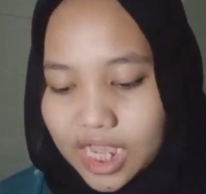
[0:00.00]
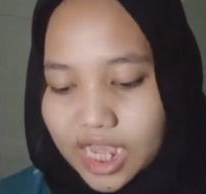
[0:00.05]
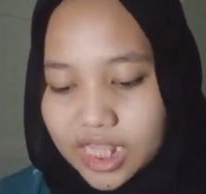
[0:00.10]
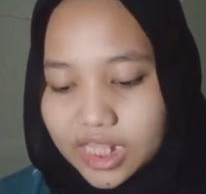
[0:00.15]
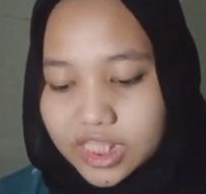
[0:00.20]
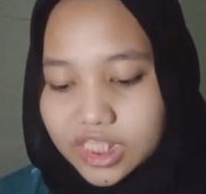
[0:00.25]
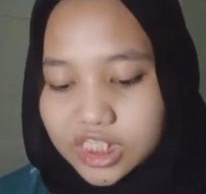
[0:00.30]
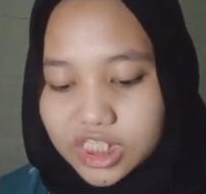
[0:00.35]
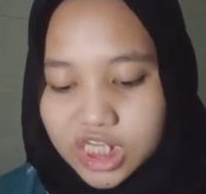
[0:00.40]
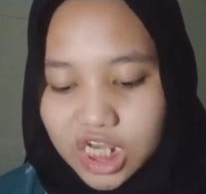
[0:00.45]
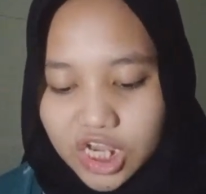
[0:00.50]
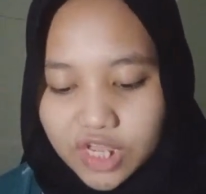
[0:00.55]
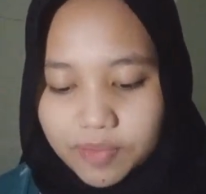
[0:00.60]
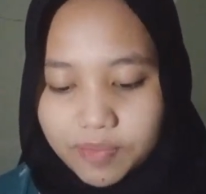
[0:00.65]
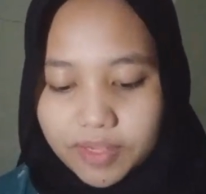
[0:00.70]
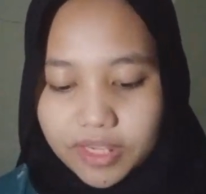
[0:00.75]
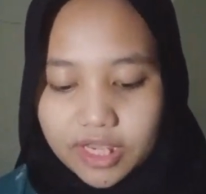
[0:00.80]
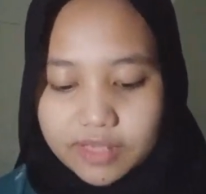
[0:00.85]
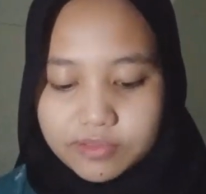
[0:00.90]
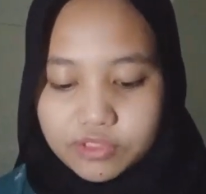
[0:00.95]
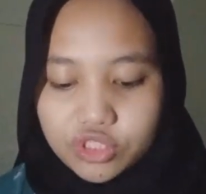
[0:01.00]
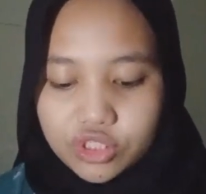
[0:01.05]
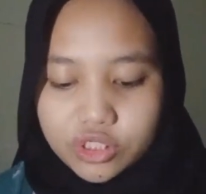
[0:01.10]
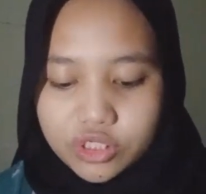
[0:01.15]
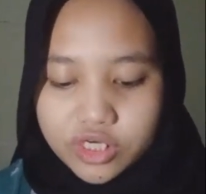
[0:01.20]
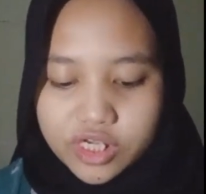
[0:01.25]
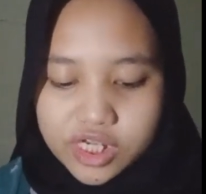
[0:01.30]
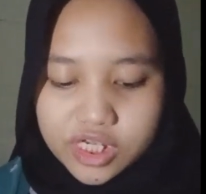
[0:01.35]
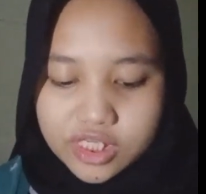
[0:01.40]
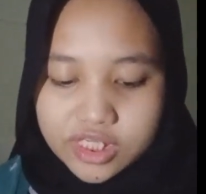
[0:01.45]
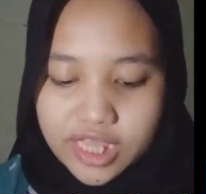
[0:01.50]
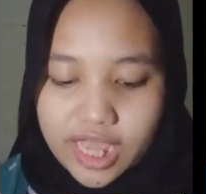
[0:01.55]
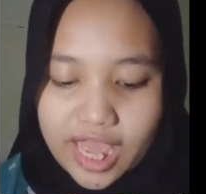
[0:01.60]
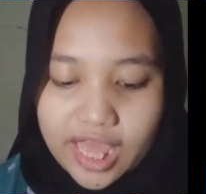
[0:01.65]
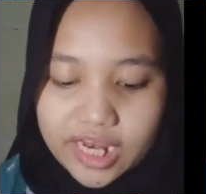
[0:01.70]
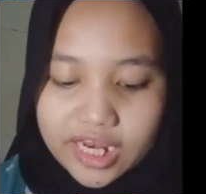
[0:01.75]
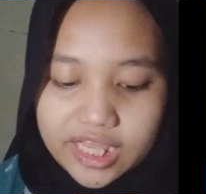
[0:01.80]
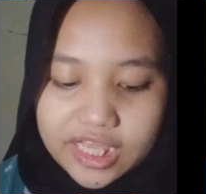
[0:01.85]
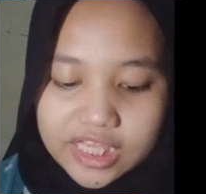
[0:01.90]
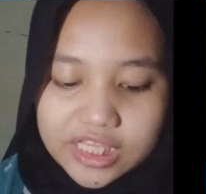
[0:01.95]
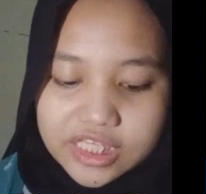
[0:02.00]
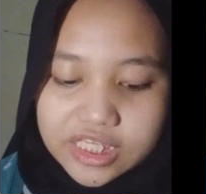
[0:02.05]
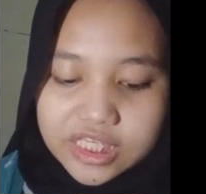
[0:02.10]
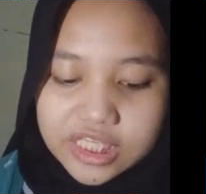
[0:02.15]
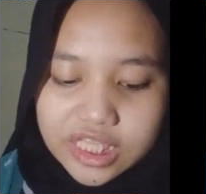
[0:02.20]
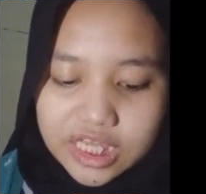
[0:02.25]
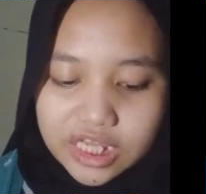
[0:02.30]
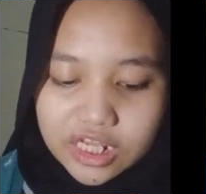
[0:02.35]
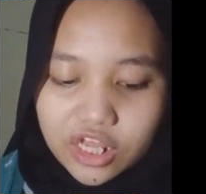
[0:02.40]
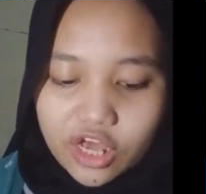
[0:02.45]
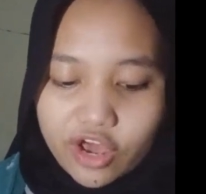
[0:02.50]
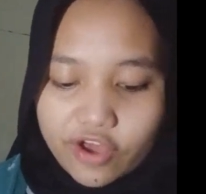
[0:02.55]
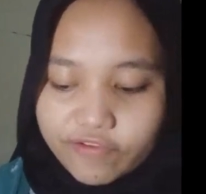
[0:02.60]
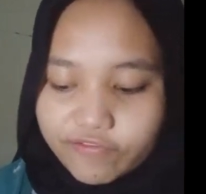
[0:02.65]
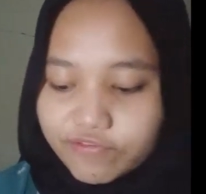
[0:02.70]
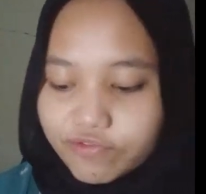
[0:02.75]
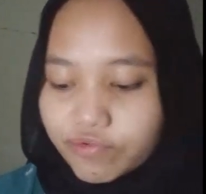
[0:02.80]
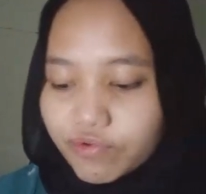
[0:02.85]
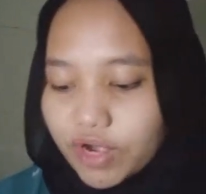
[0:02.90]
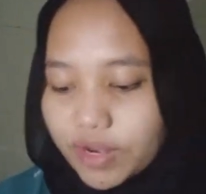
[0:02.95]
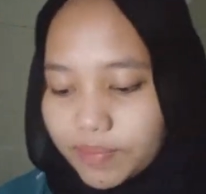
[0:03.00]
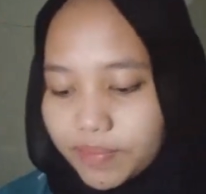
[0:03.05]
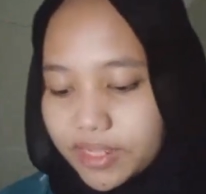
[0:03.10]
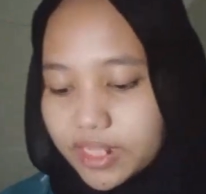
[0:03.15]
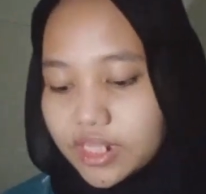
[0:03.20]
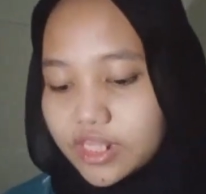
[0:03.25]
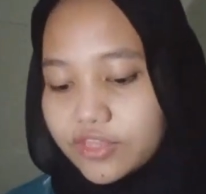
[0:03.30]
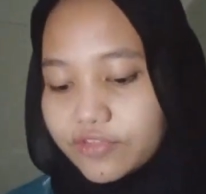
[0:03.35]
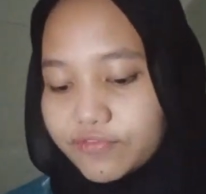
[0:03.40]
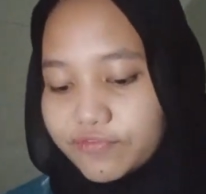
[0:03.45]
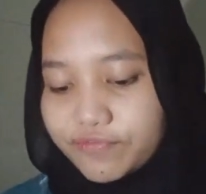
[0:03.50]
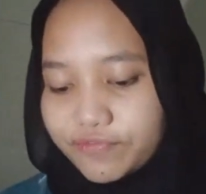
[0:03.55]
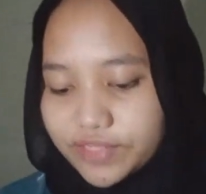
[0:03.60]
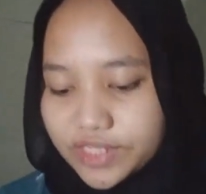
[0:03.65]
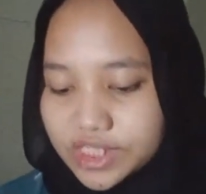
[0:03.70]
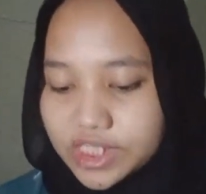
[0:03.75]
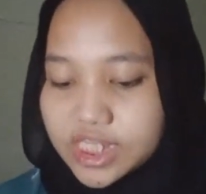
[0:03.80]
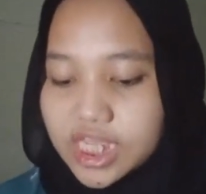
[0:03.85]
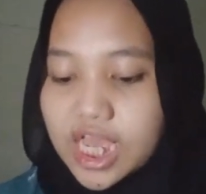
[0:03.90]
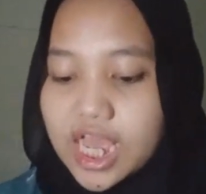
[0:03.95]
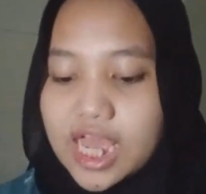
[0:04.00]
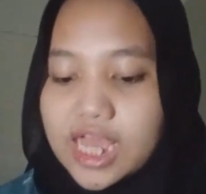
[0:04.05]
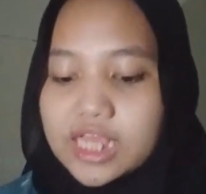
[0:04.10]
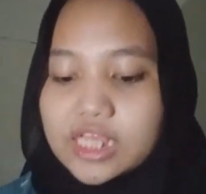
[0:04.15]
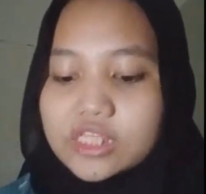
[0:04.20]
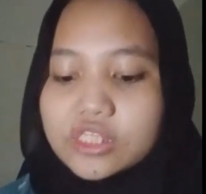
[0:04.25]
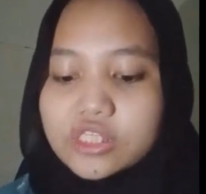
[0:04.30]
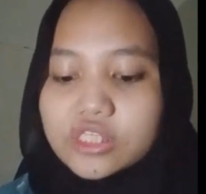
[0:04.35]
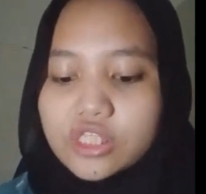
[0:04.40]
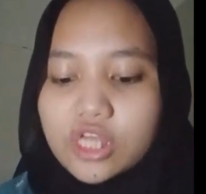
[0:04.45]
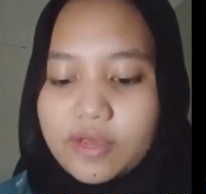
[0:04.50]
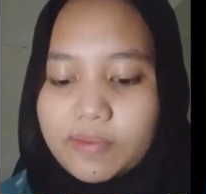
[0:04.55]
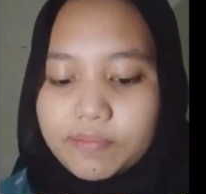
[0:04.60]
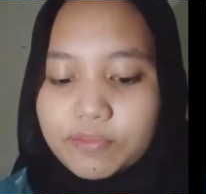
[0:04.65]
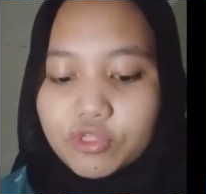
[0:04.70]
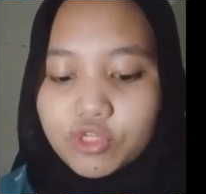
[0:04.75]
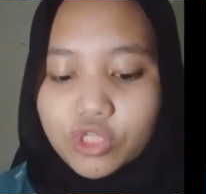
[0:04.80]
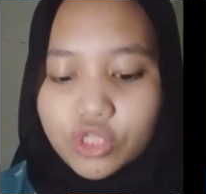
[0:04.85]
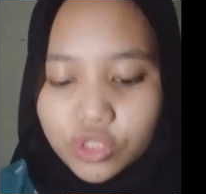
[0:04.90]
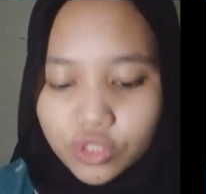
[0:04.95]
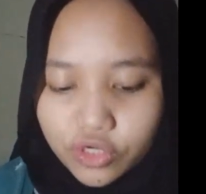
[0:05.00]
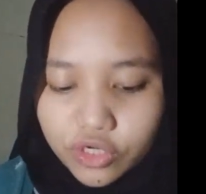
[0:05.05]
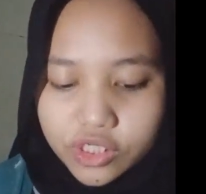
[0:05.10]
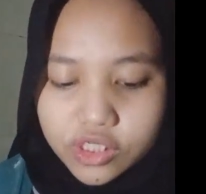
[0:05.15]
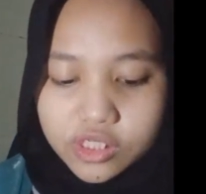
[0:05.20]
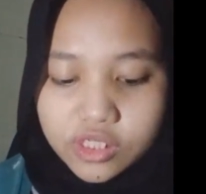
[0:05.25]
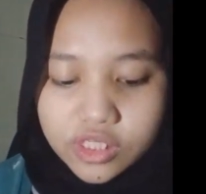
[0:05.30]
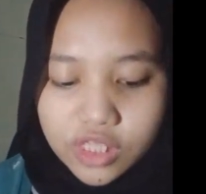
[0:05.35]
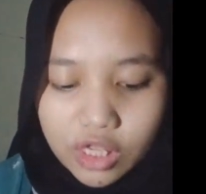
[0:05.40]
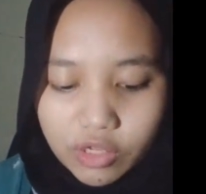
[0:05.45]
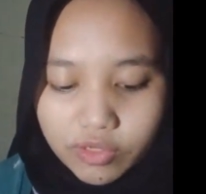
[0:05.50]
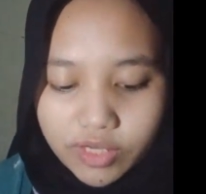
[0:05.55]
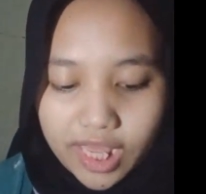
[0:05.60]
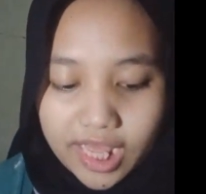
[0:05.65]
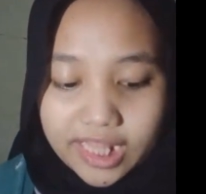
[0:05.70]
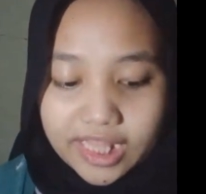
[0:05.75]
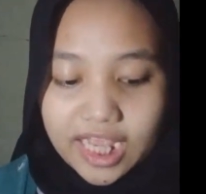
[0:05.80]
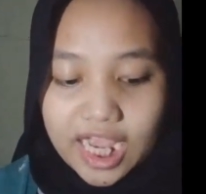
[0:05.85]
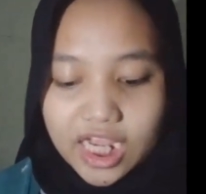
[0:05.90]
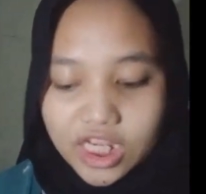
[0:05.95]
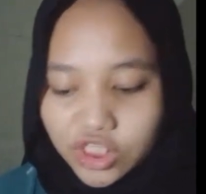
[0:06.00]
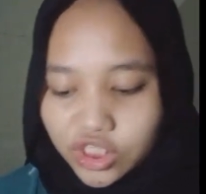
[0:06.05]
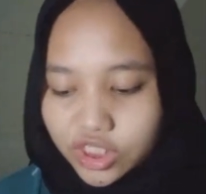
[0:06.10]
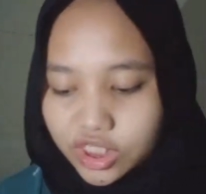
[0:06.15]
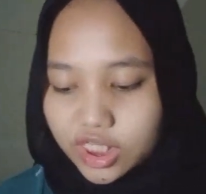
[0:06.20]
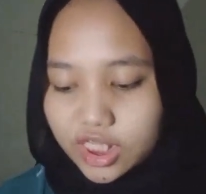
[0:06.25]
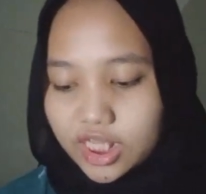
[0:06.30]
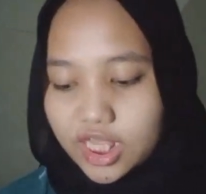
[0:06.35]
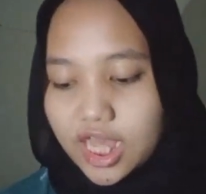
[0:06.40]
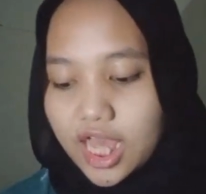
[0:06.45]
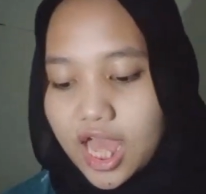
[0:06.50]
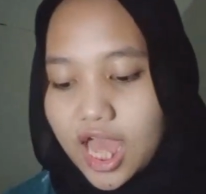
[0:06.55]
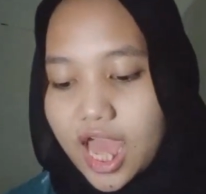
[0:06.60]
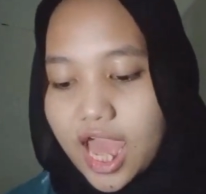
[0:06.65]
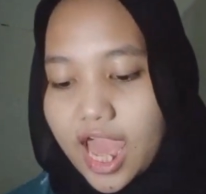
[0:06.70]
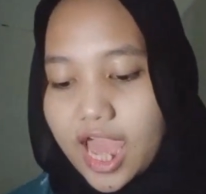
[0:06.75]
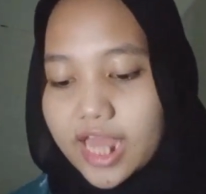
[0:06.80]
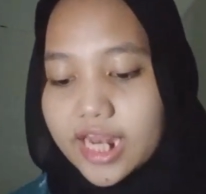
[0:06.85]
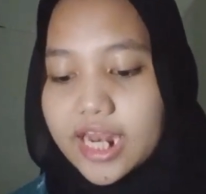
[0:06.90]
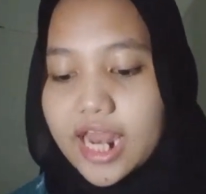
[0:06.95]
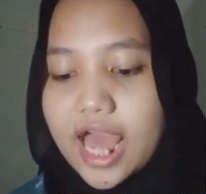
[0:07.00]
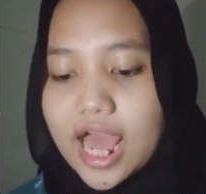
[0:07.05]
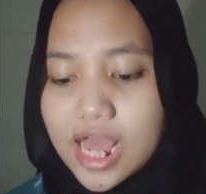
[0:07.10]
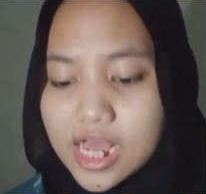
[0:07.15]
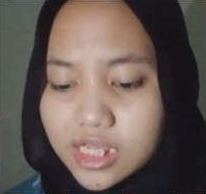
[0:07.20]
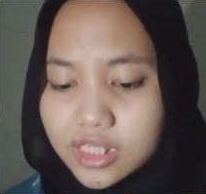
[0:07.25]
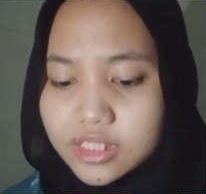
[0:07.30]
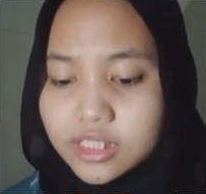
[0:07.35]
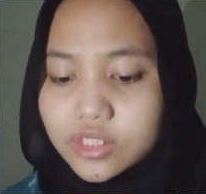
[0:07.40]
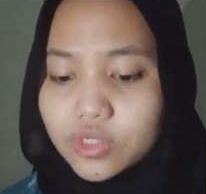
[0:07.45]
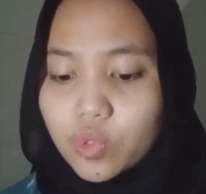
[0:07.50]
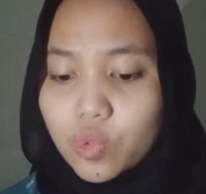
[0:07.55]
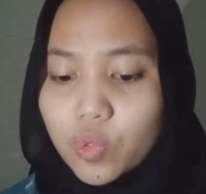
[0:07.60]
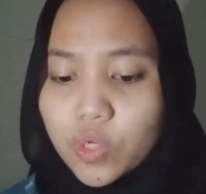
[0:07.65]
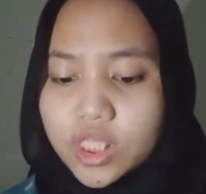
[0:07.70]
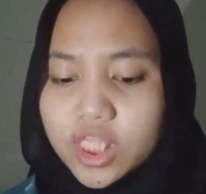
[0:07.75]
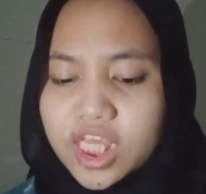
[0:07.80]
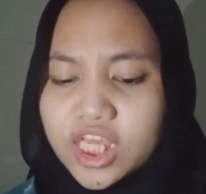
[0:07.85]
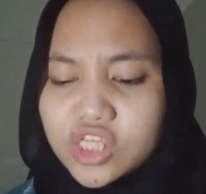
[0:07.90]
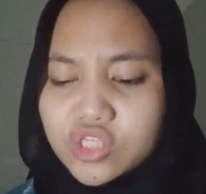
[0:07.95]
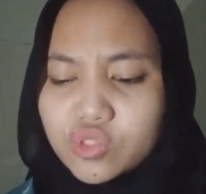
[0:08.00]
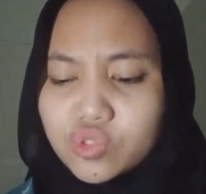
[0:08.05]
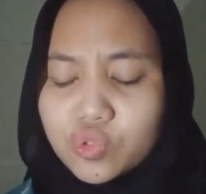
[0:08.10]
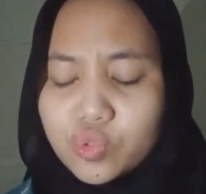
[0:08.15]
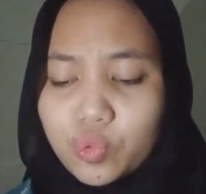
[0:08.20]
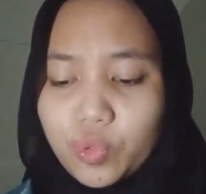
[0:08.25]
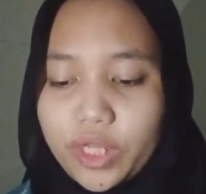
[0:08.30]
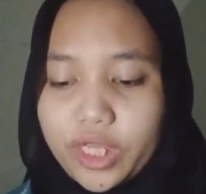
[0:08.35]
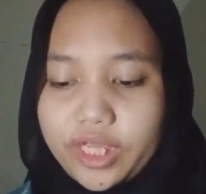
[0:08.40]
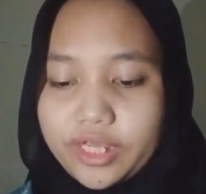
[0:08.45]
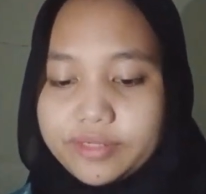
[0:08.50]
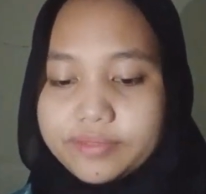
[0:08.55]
The giant became curious, and instead of grabbing the fish, he stopped to look down at Kancil and asked what he's doing.